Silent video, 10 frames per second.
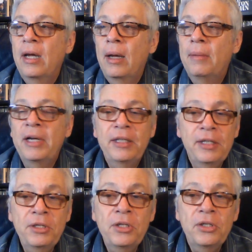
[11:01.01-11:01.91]
But
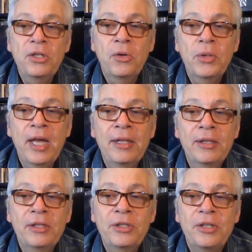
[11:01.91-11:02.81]
this is an okay
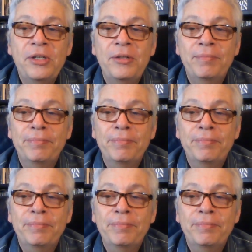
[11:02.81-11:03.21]
listen.